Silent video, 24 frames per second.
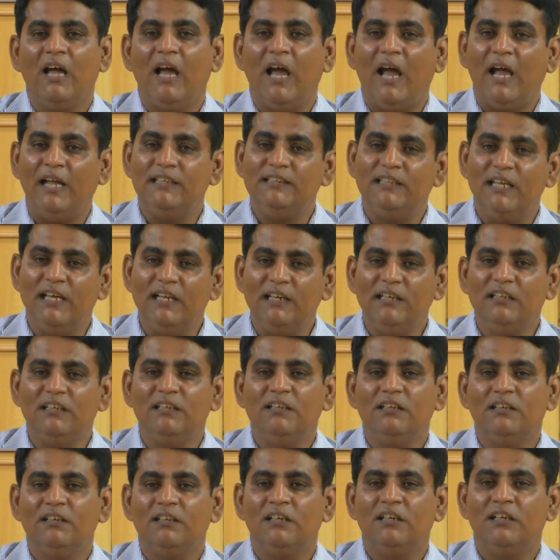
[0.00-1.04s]
and then
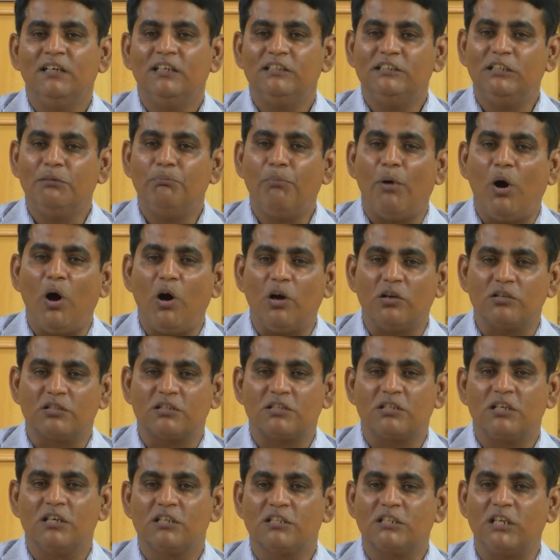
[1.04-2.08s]
the
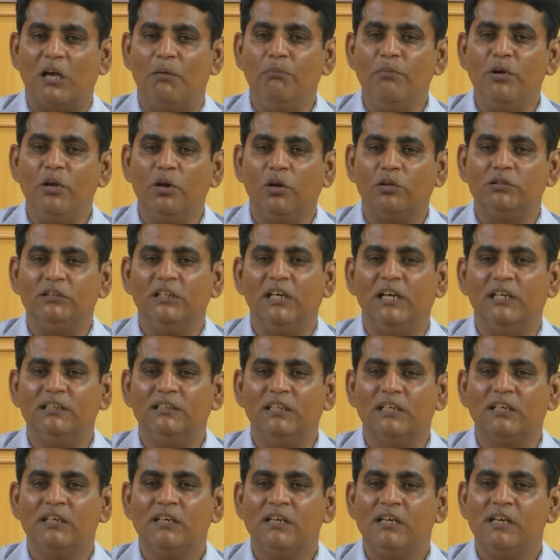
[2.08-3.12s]
boss some way or the
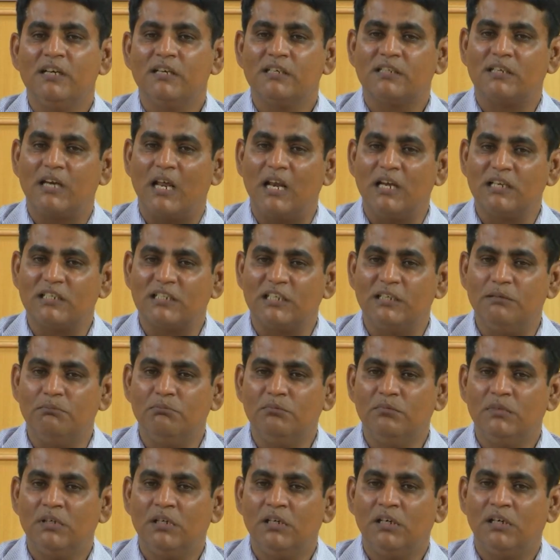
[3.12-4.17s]
other tells
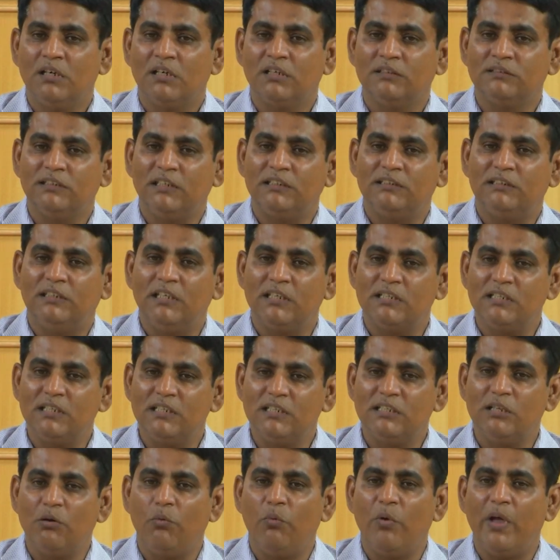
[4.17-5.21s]
him that this
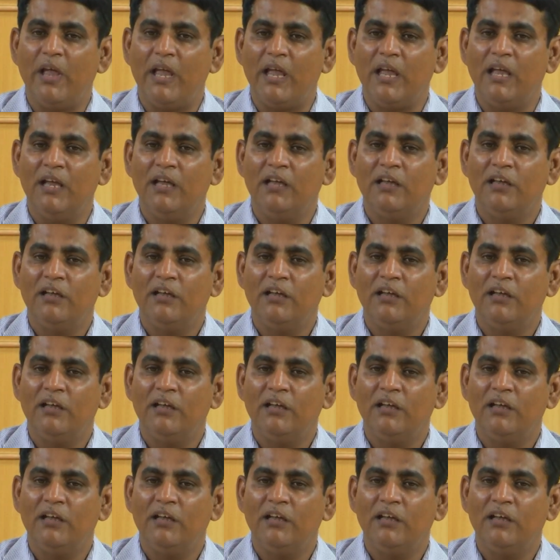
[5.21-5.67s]
is the way